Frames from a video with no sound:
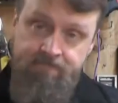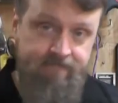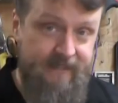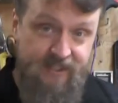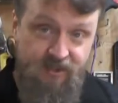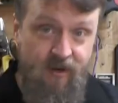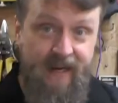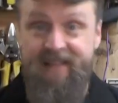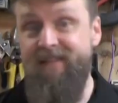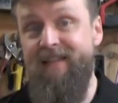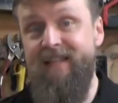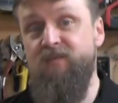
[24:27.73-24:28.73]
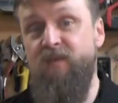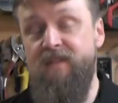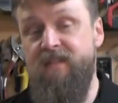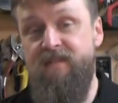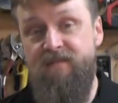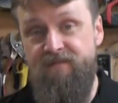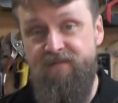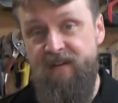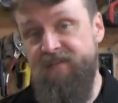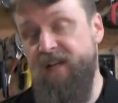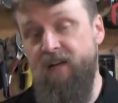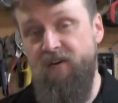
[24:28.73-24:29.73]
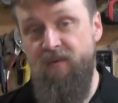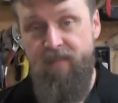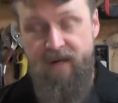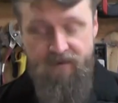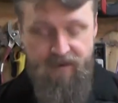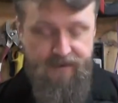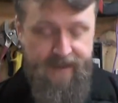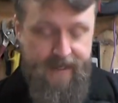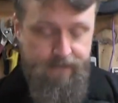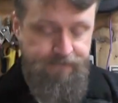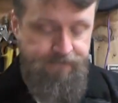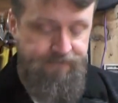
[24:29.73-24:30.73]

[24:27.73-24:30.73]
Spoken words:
That's great. This one's 1,500 bigger than that.